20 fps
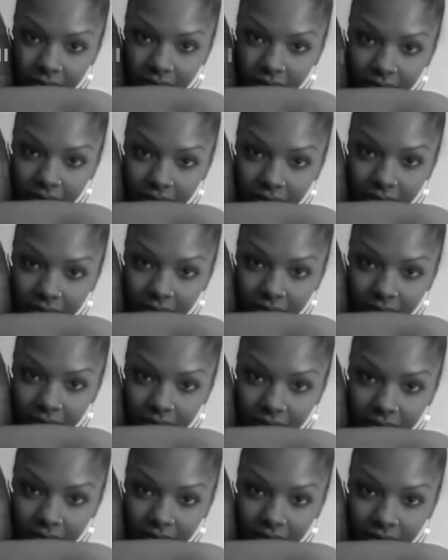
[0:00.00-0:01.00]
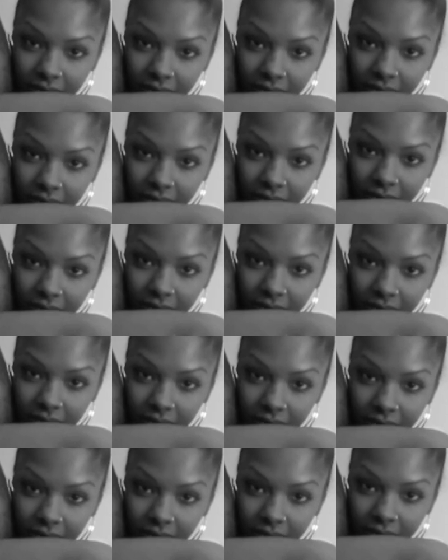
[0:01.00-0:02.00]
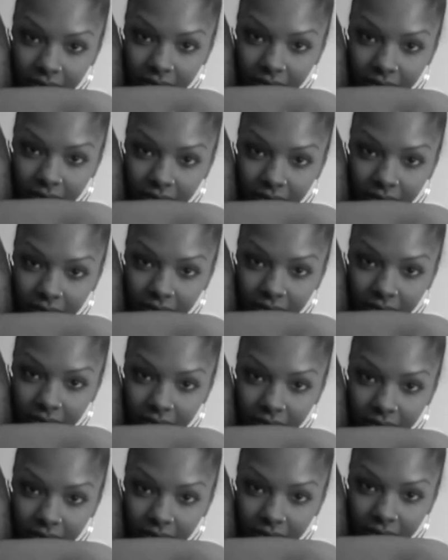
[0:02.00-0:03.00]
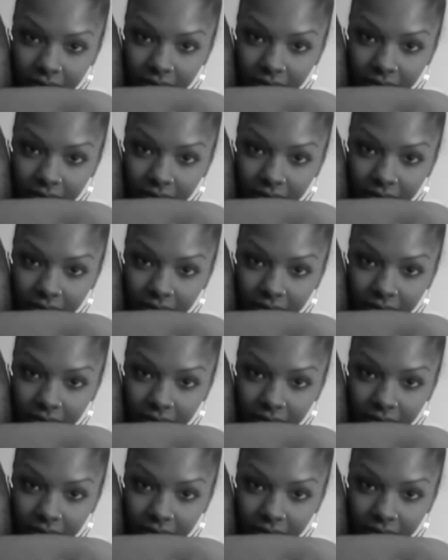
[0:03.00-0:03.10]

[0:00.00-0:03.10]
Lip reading: This person isn't speaking.